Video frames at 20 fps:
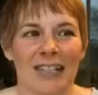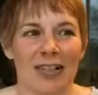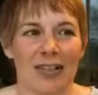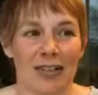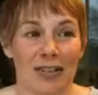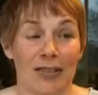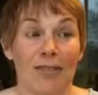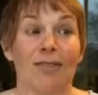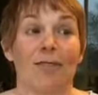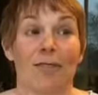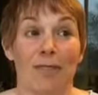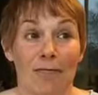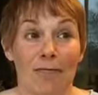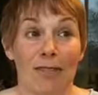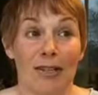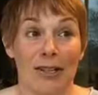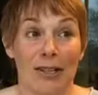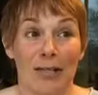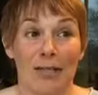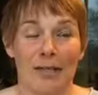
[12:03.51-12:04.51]
so
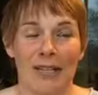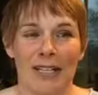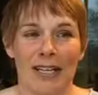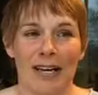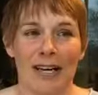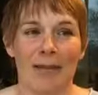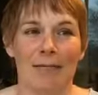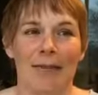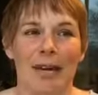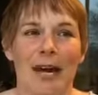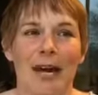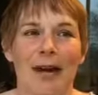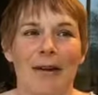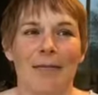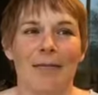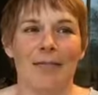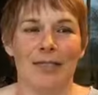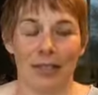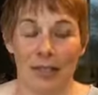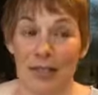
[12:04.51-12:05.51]
with the meetup,
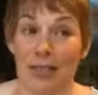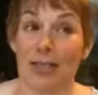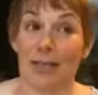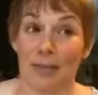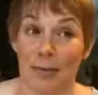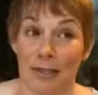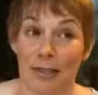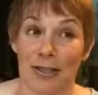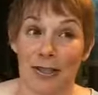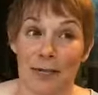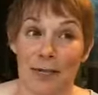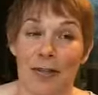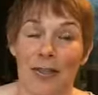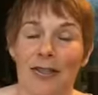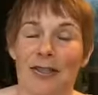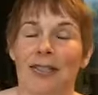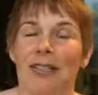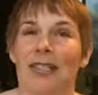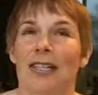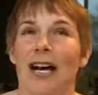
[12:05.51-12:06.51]
um, so this person
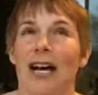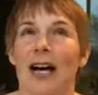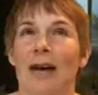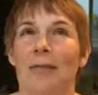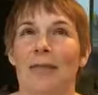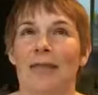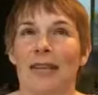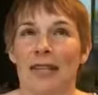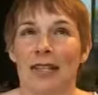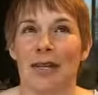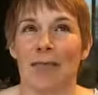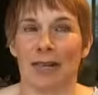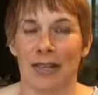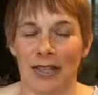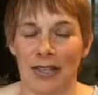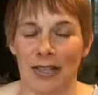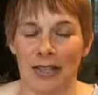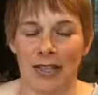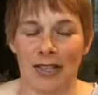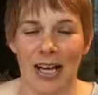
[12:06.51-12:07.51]
posted um, that they
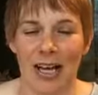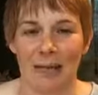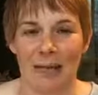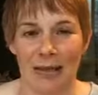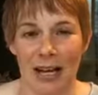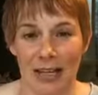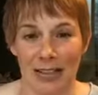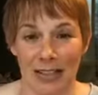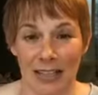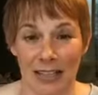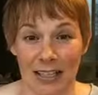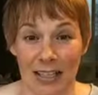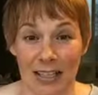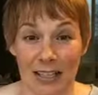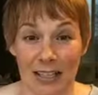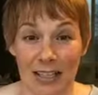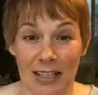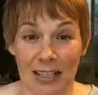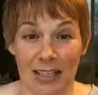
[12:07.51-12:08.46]
wanted to climb Mount Yale.